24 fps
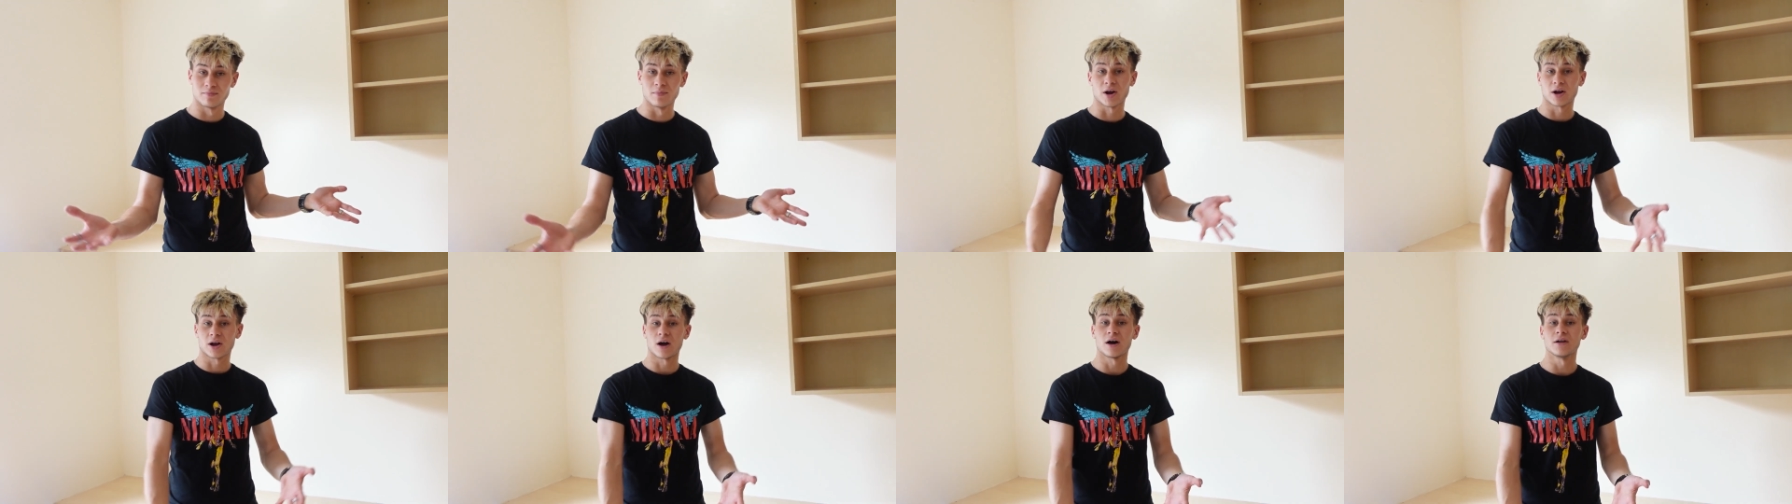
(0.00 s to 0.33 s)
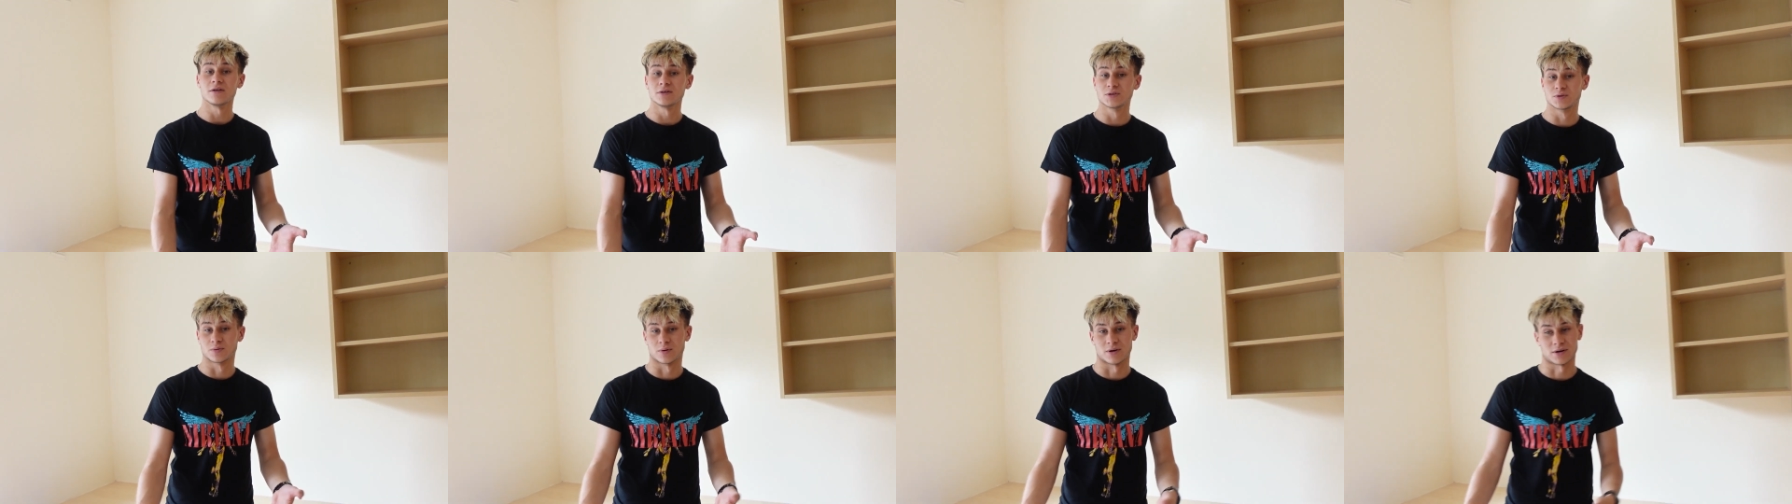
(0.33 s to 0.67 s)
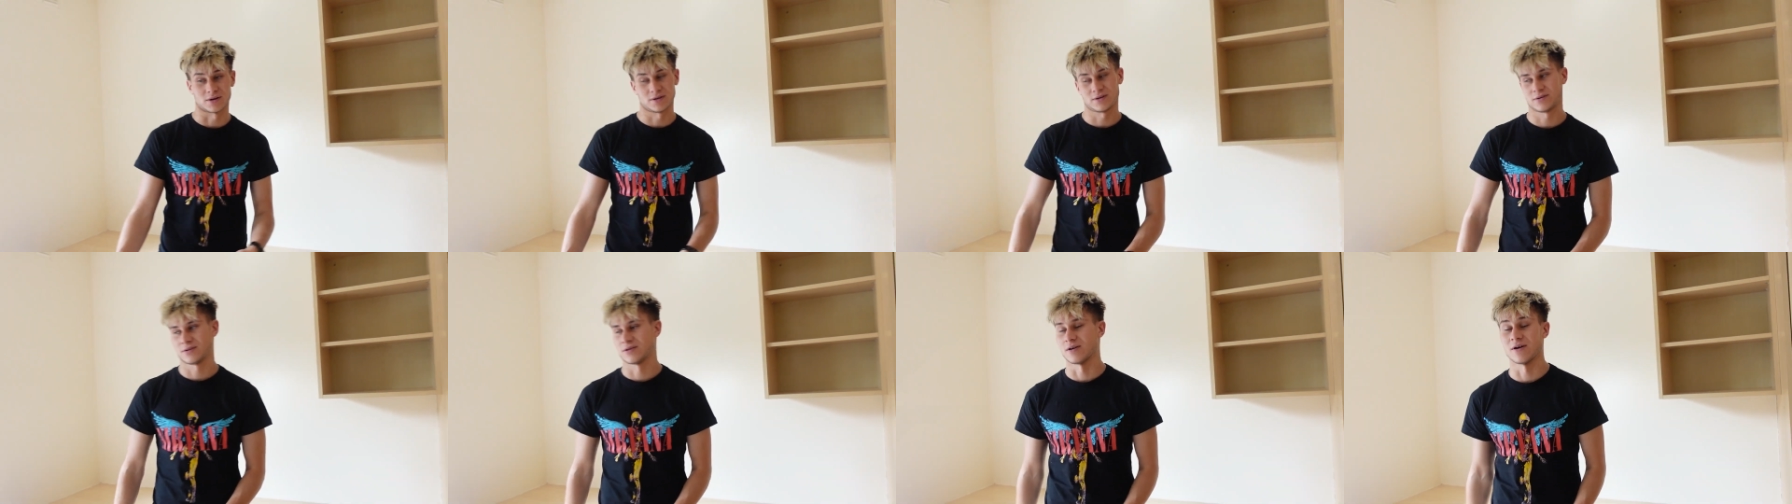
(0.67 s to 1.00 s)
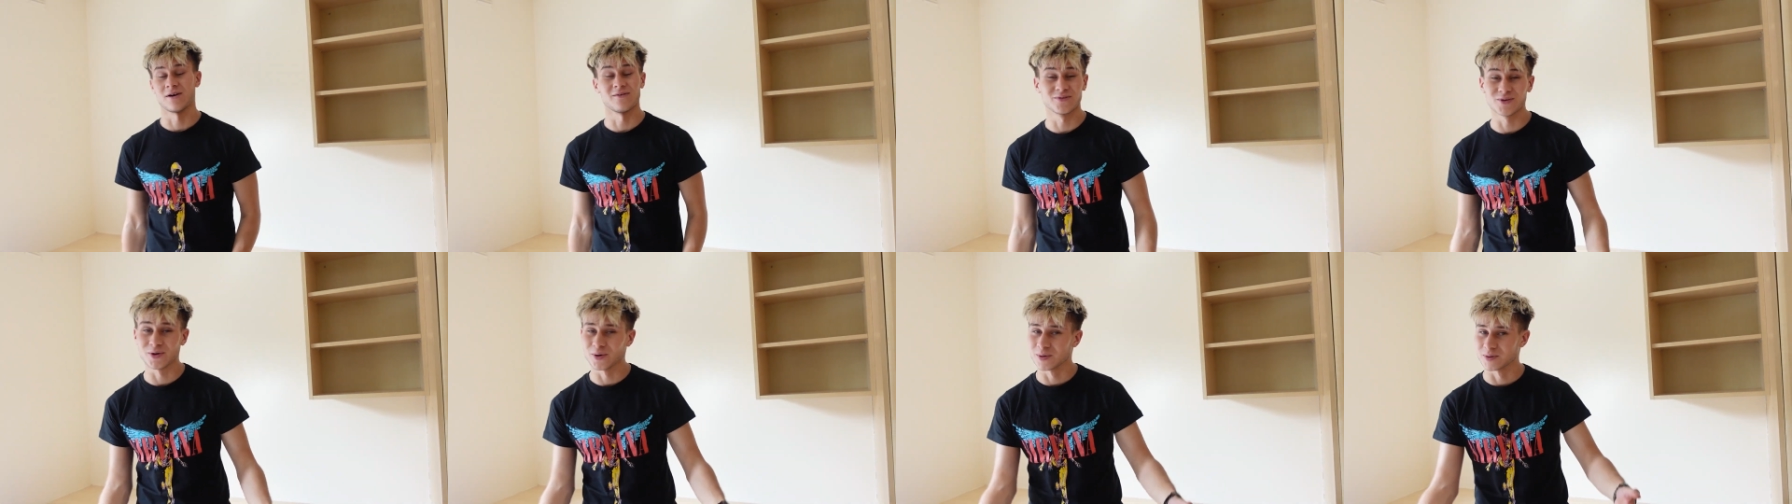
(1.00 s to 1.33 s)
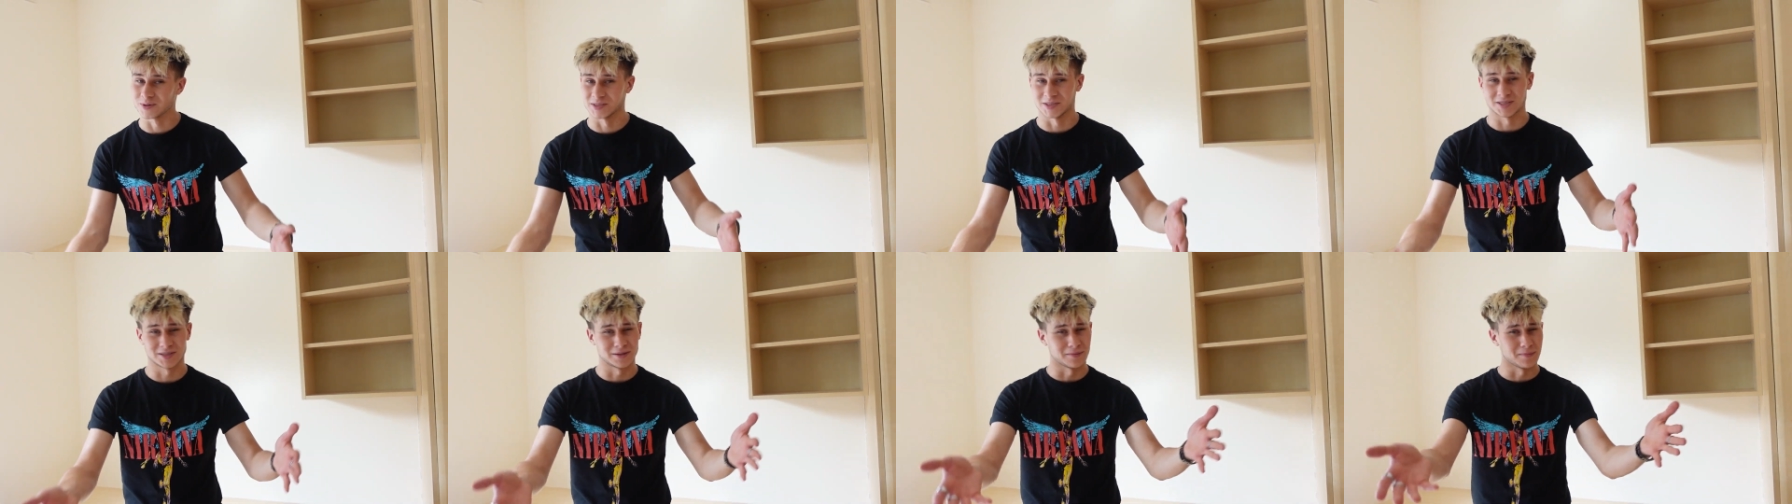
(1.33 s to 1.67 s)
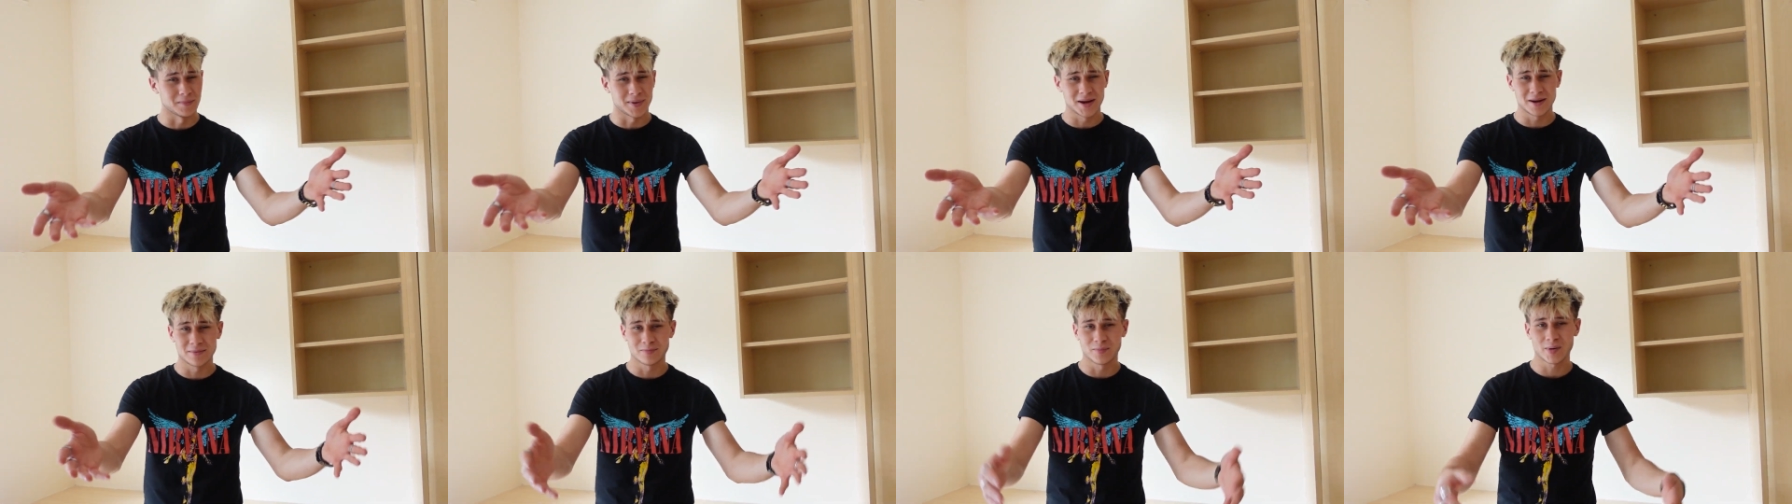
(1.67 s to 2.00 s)
my college work. Of course, the
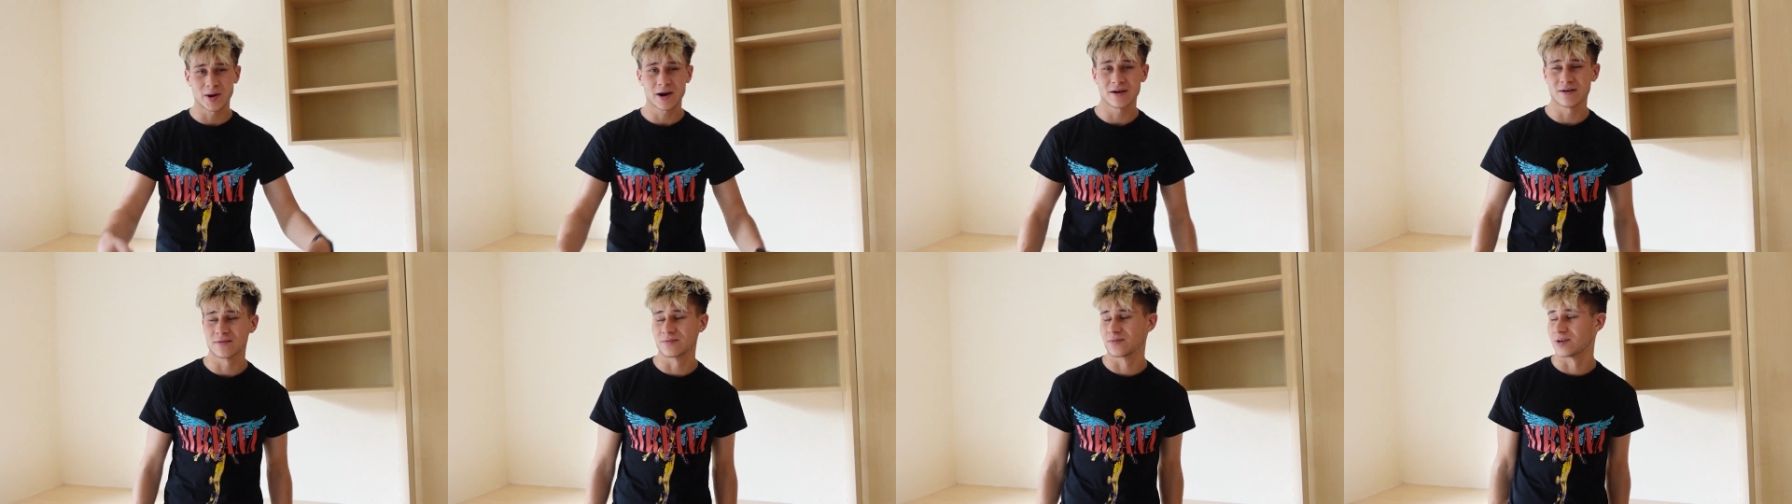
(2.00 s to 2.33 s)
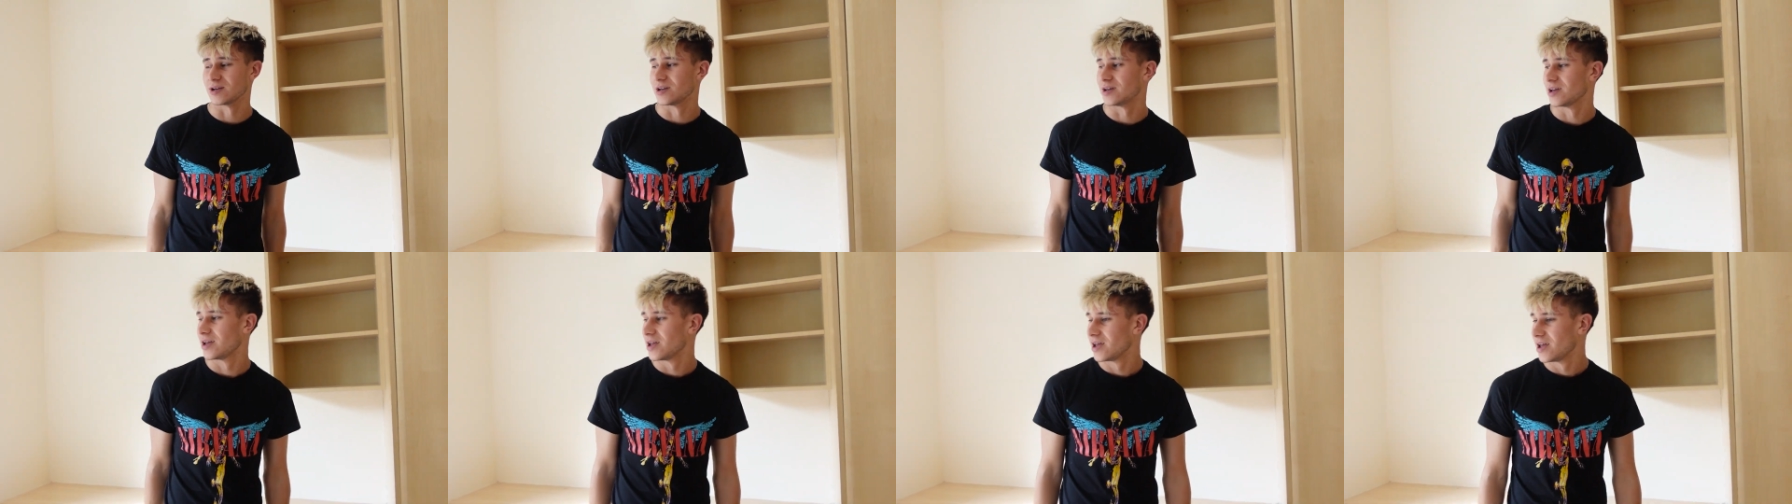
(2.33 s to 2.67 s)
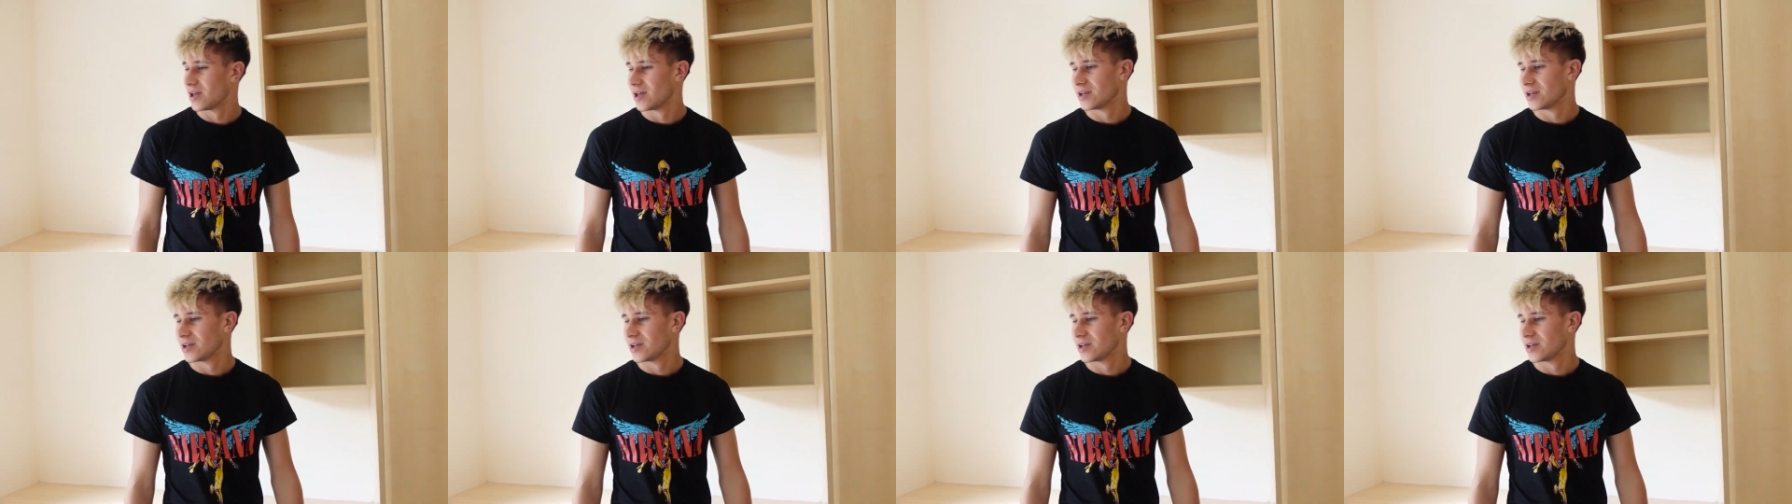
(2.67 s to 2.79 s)
main part of it.